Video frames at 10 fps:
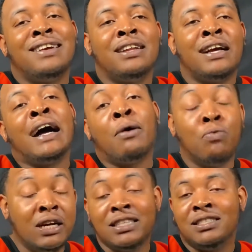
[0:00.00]
I
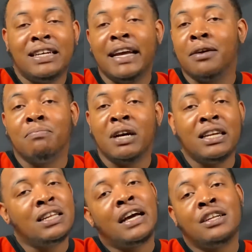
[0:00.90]
wouldn't take a money
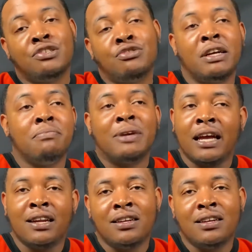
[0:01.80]
line straight bet.